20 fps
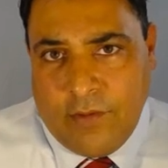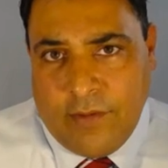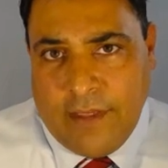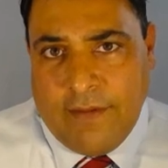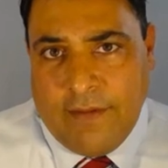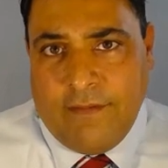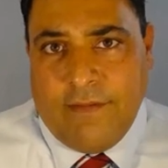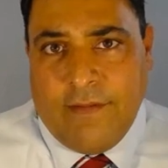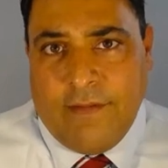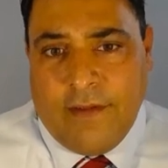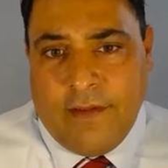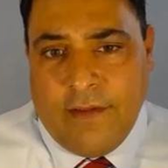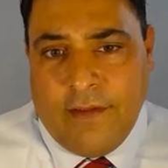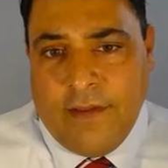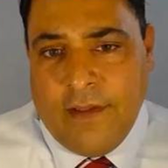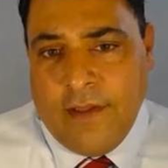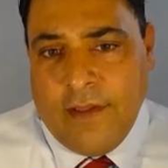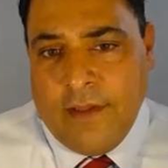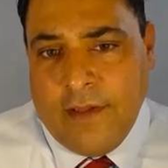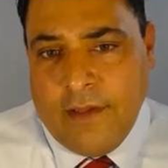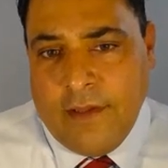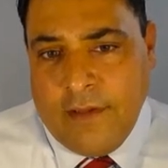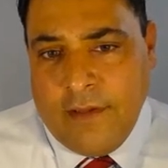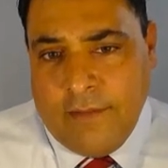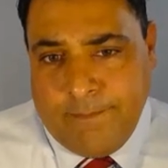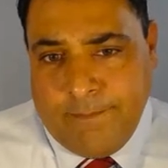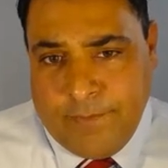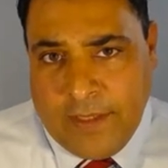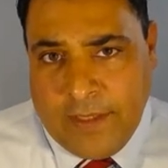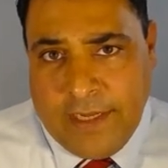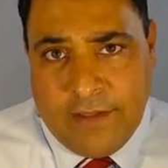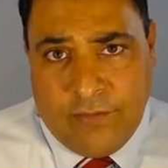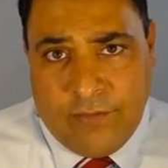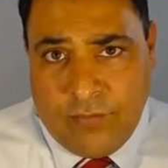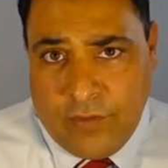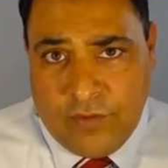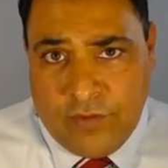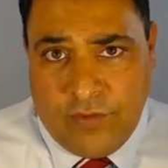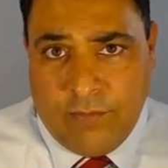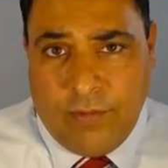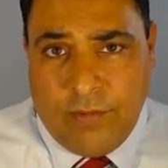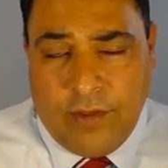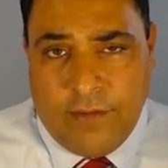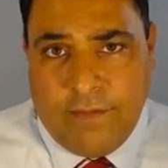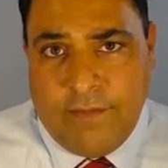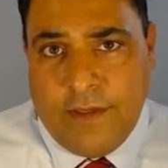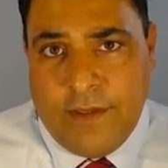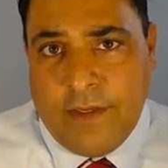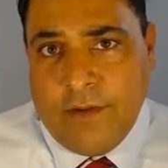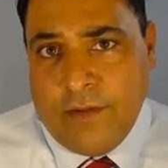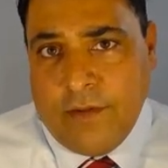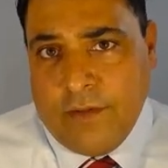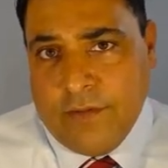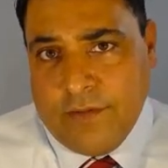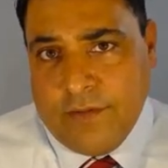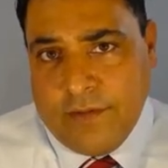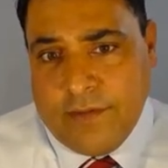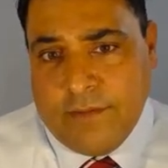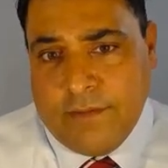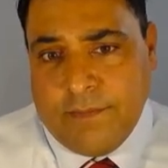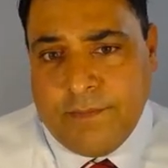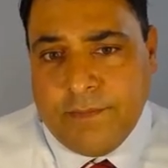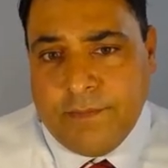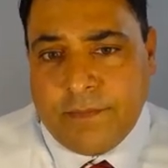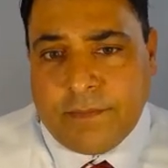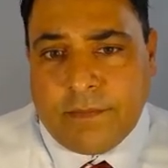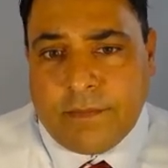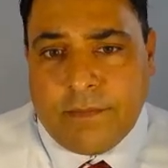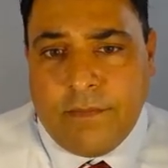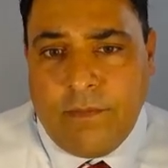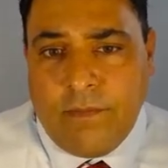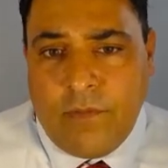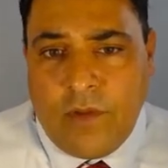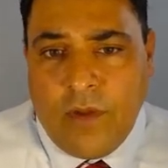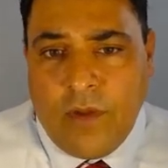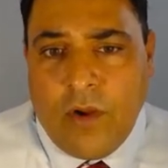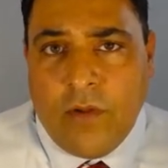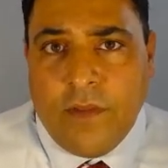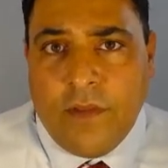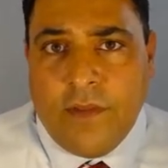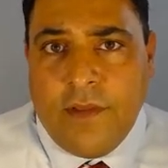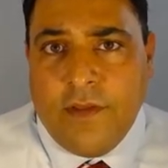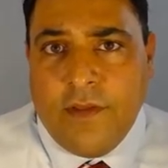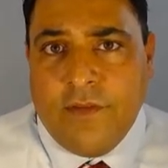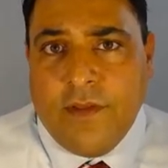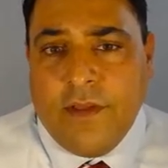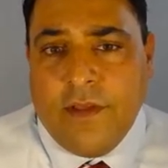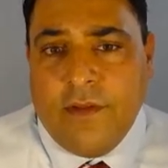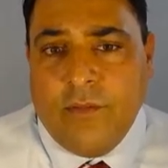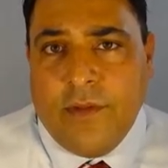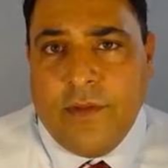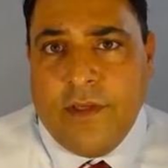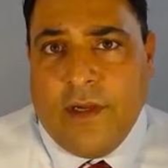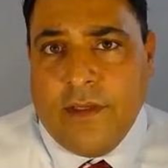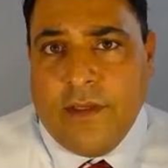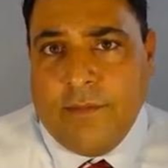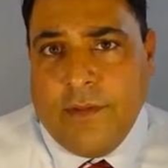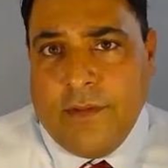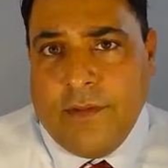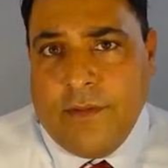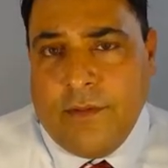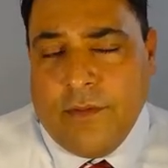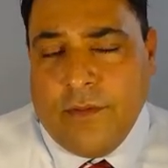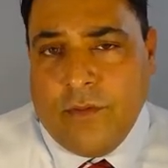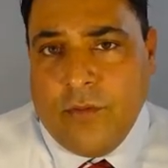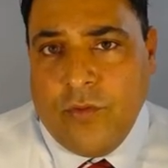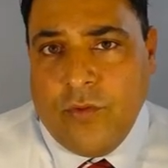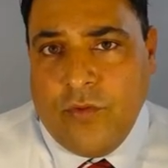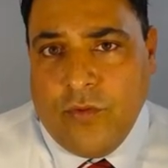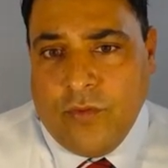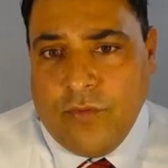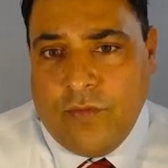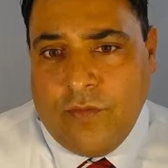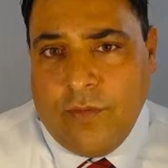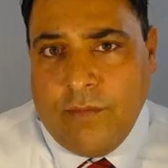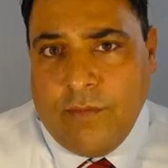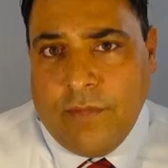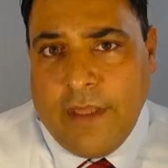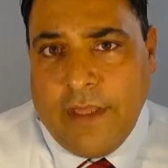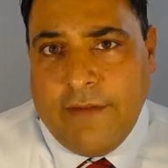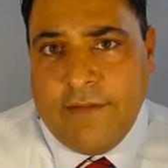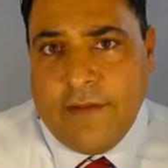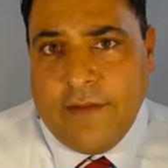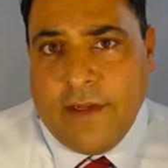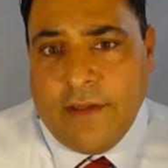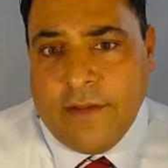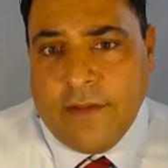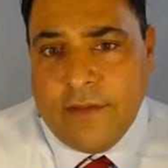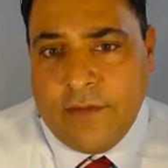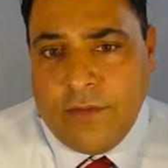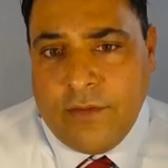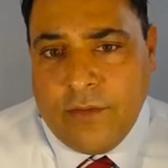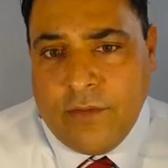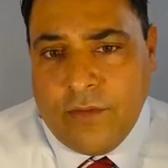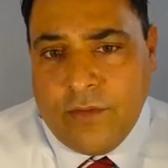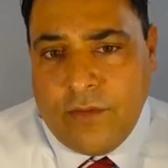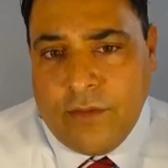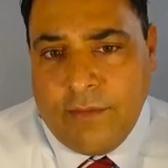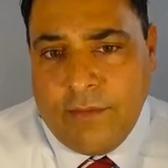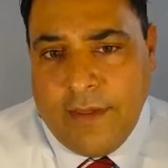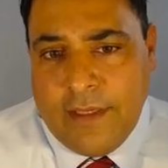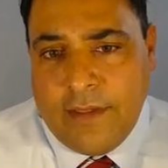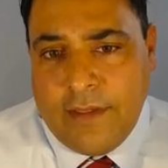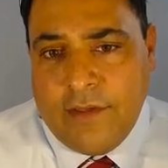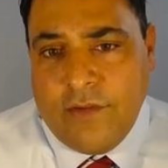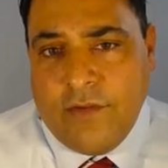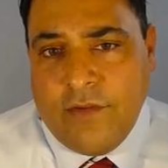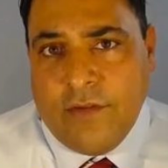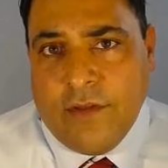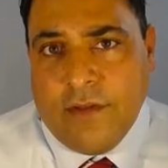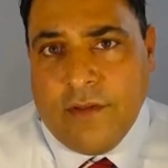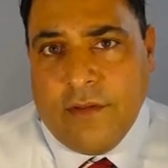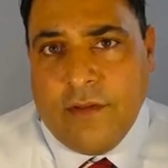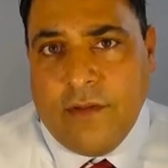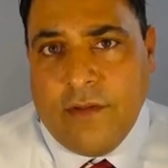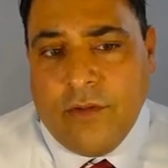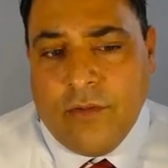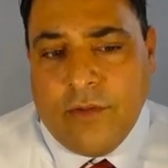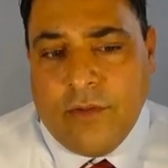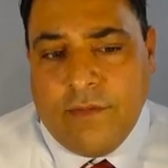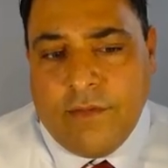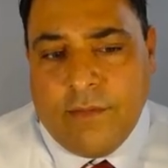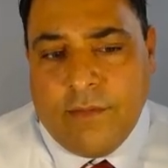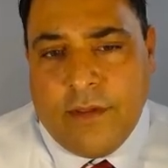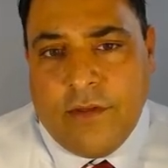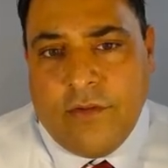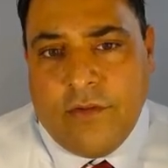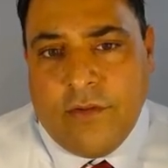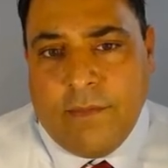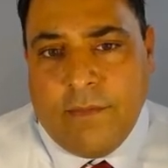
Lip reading: They have diets rich in polyphenols and all the things that we talked about that are crucial from lifestyle to manage neuroinflammation.